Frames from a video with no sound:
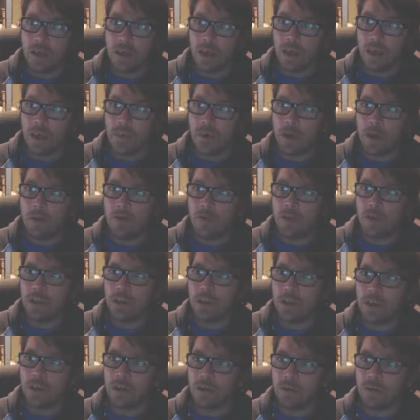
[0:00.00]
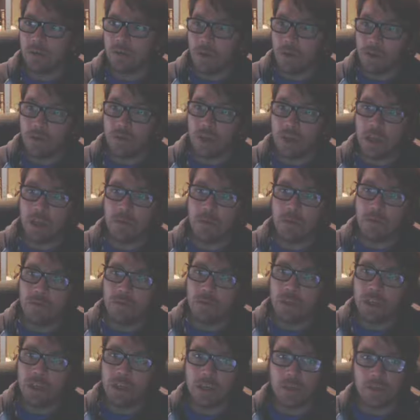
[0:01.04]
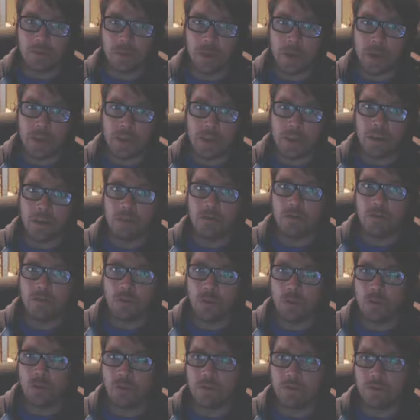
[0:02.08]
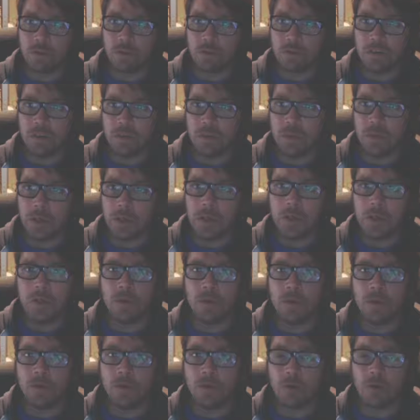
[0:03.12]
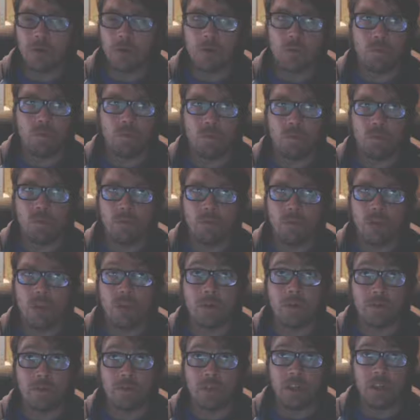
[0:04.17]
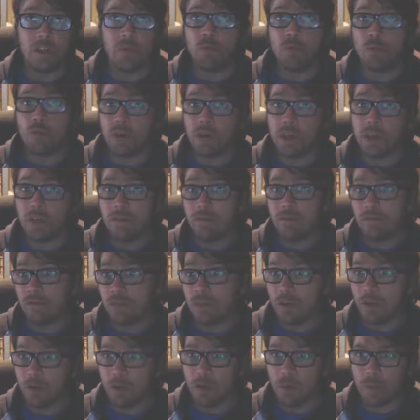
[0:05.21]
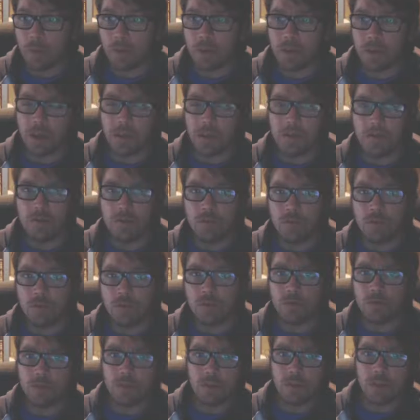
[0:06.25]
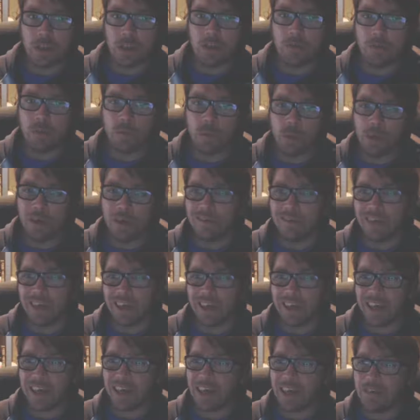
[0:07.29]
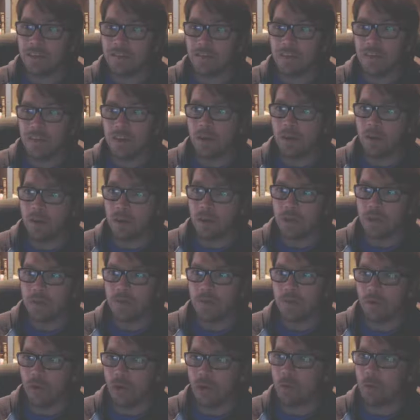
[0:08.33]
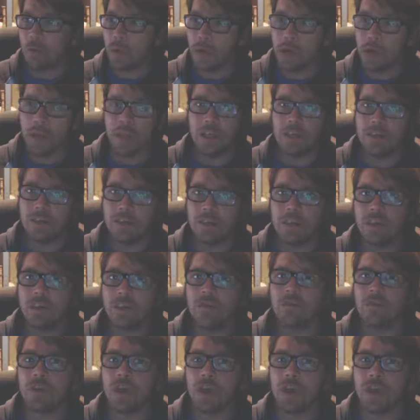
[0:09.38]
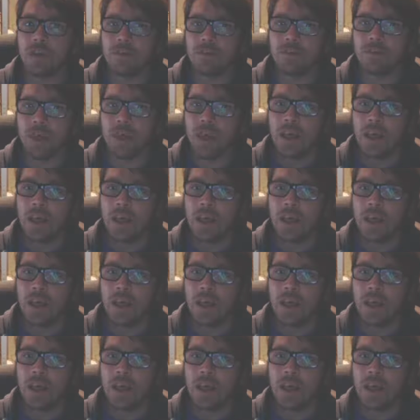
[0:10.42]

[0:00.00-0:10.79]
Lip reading: am I really going to go, or is anyone really going to spend $1,000 on a CPU, or the equivalent in Britain, Europe, €1,000, £1,000? I can't see it when you can go out and buy an 1800X.